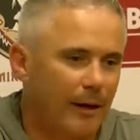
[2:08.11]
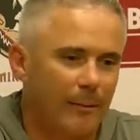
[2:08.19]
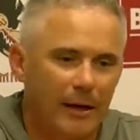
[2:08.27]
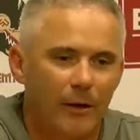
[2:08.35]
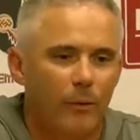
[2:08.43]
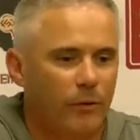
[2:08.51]
I
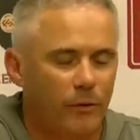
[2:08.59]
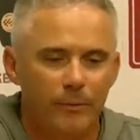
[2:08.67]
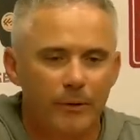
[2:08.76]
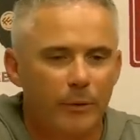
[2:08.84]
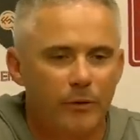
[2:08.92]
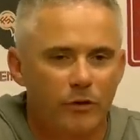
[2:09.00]
mean, it was a,
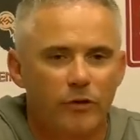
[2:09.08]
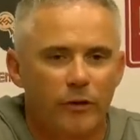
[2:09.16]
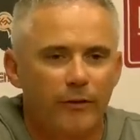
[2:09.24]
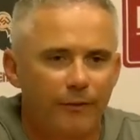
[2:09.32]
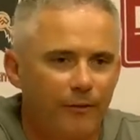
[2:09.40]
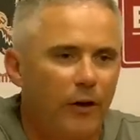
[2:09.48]
it was just
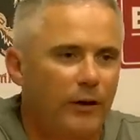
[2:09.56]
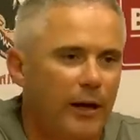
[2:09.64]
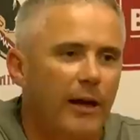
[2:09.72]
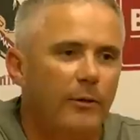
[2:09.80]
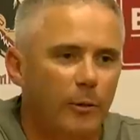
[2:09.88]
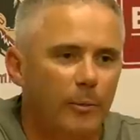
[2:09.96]
a fun
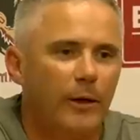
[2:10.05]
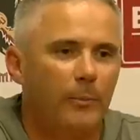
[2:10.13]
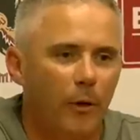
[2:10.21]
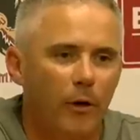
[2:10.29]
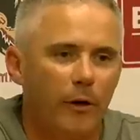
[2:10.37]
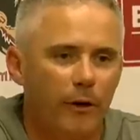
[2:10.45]
game to be a
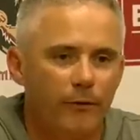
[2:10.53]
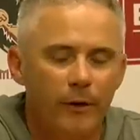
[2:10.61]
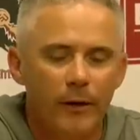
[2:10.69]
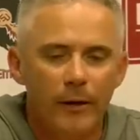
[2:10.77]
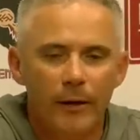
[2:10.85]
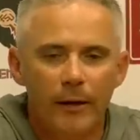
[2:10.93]
part of,
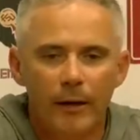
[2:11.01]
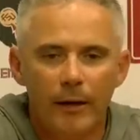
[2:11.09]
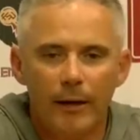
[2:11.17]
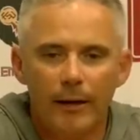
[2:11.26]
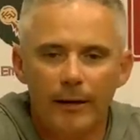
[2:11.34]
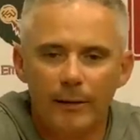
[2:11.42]

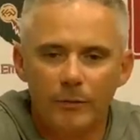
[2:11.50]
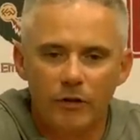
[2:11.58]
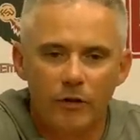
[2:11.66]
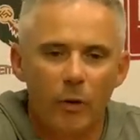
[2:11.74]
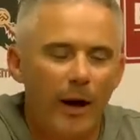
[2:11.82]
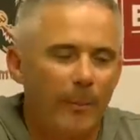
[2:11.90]
and I'm
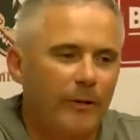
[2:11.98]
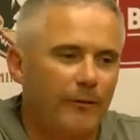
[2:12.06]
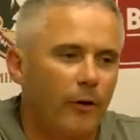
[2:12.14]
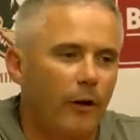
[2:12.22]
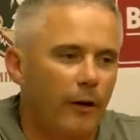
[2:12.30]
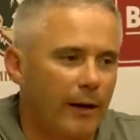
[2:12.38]
just so happy
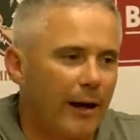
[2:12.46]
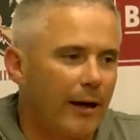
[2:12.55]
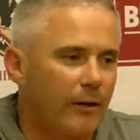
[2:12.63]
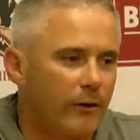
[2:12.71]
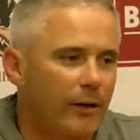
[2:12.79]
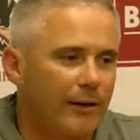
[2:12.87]
for our
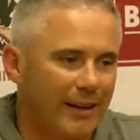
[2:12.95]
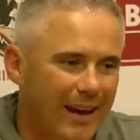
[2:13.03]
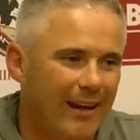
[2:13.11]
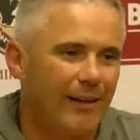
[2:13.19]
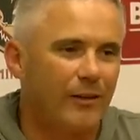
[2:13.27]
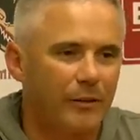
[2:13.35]
guys that at the
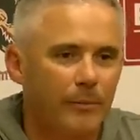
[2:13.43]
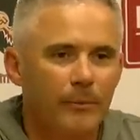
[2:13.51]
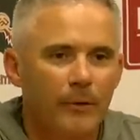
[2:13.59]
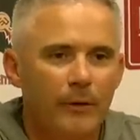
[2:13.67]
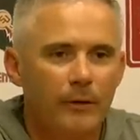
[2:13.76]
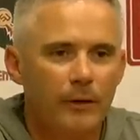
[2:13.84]
end,
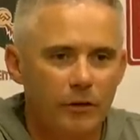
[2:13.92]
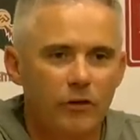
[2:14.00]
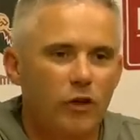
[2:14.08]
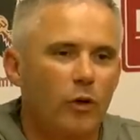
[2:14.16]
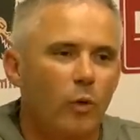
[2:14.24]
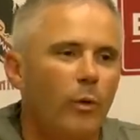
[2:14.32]
it
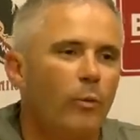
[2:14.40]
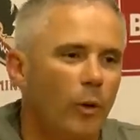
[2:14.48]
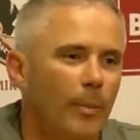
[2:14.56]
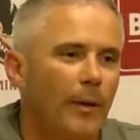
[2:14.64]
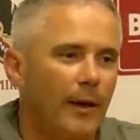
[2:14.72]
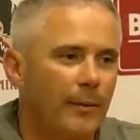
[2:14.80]
just took one more
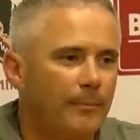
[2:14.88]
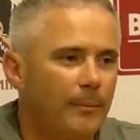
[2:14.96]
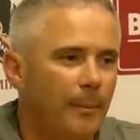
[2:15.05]
play.